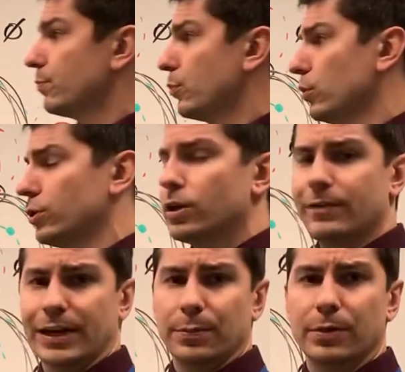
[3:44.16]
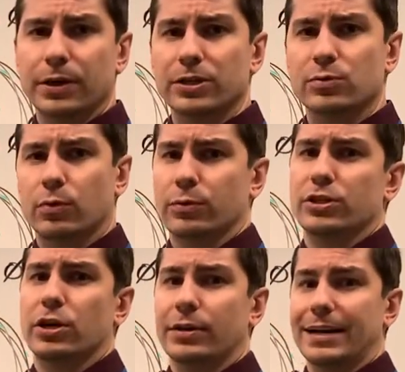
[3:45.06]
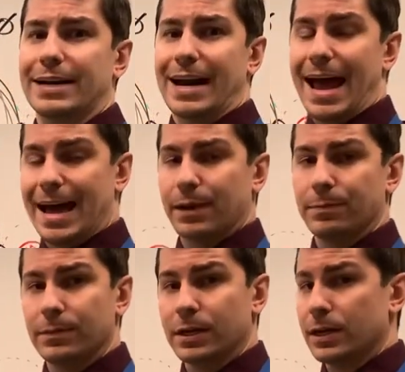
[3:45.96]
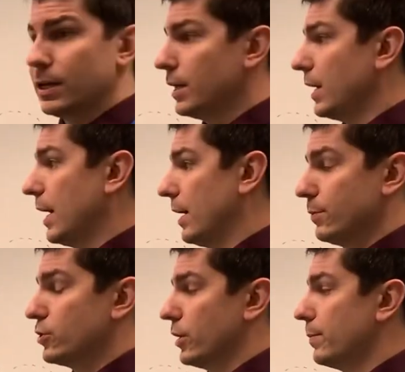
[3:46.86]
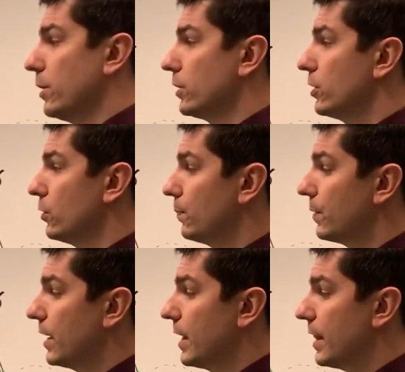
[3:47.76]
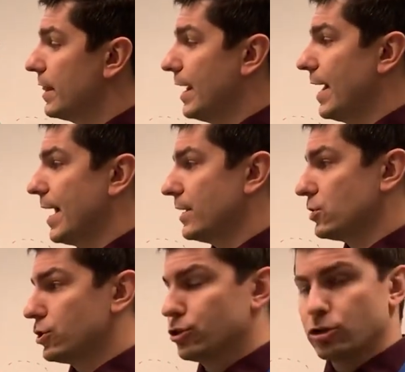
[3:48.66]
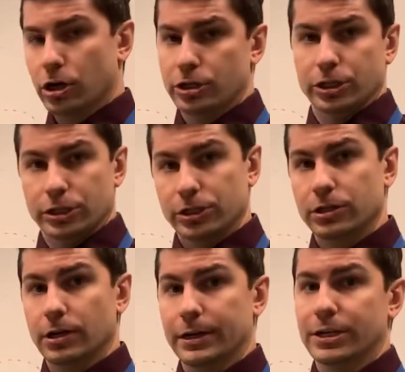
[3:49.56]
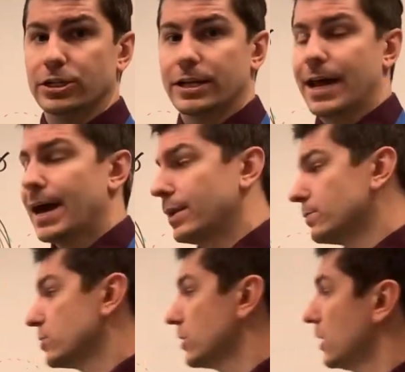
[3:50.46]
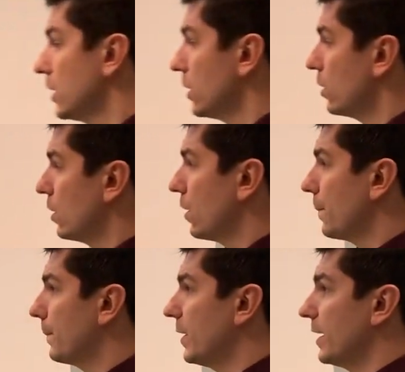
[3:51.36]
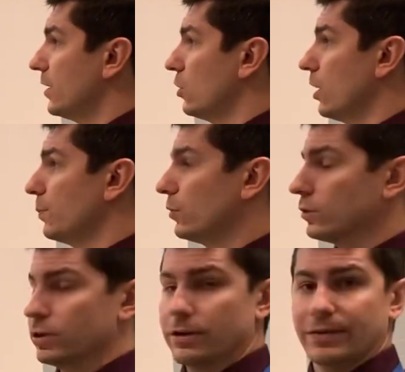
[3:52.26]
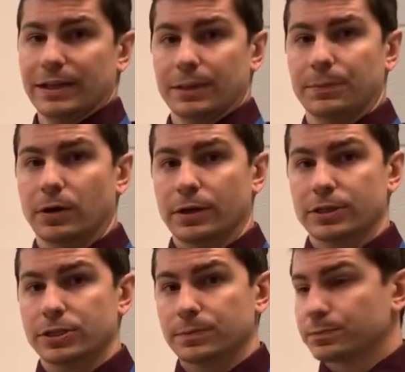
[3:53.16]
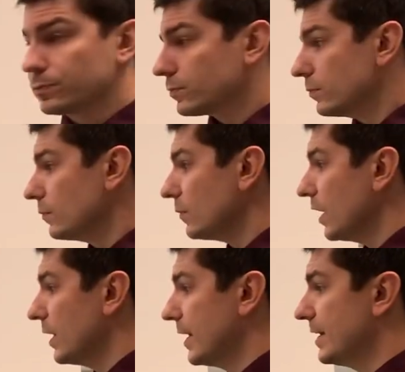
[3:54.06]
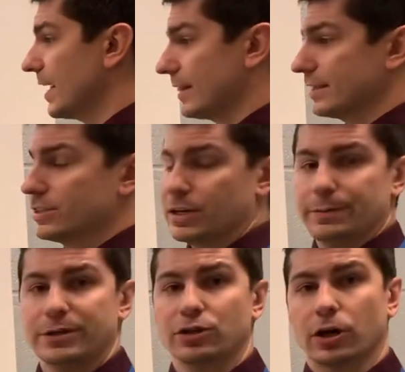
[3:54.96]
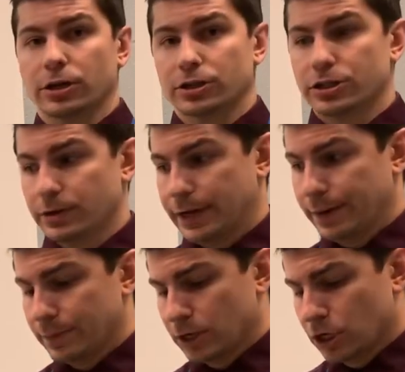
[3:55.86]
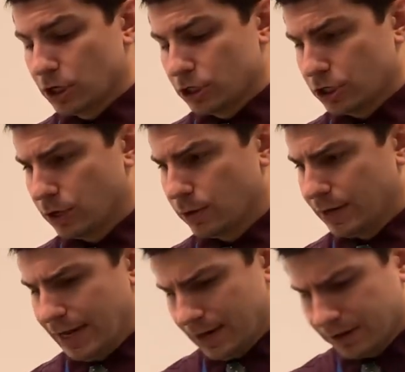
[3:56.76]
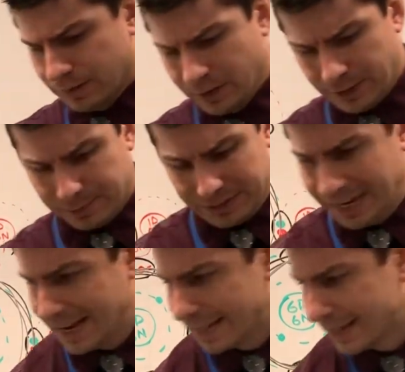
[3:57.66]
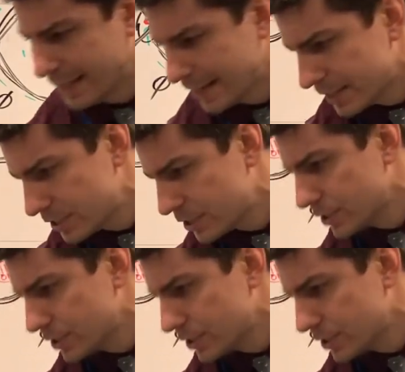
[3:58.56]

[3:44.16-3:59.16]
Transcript: polar covalent bonds will result in an atom, a molecule that has charges on each of the atoms. But nonpolar covalent bonds, nothing's going to be charged, okay? So how can we apply this